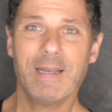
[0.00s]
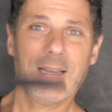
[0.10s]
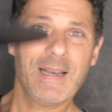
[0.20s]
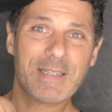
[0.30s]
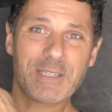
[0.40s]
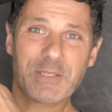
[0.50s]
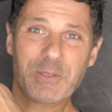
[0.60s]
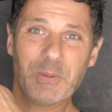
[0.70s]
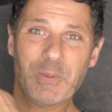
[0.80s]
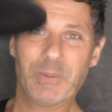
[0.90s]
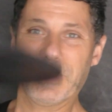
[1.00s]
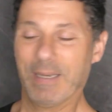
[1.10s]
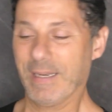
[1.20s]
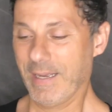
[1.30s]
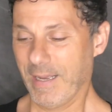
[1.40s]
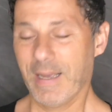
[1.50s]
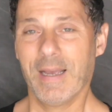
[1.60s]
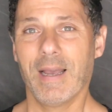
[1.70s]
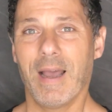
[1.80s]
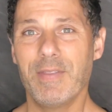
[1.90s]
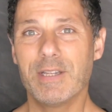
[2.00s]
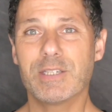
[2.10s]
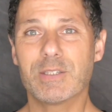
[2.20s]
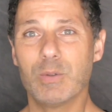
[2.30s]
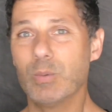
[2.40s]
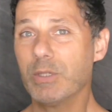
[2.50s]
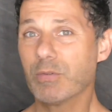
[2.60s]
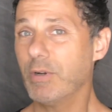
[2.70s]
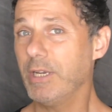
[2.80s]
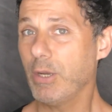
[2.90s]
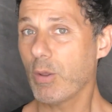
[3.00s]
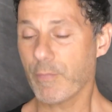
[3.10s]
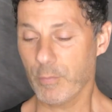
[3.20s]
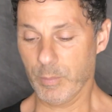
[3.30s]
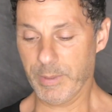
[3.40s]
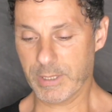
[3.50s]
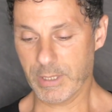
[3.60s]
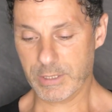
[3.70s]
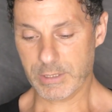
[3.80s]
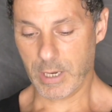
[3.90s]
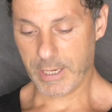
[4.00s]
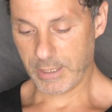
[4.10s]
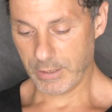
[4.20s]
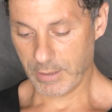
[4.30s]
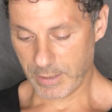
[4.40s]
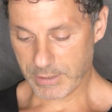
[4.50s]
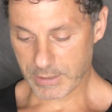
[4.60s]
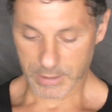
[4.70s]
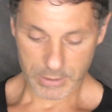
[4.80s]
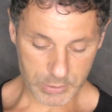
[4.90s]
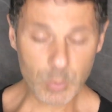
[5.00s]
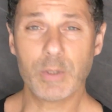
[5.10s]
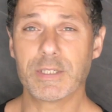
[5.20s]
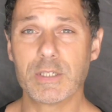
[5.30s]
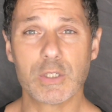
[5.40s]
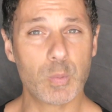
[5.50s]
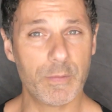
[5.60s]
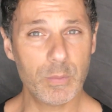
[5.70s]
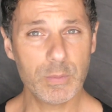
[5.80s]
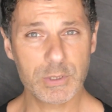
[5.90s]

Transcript: There's a stool. And this stool is really useful because it's a stool that doesn't swivel,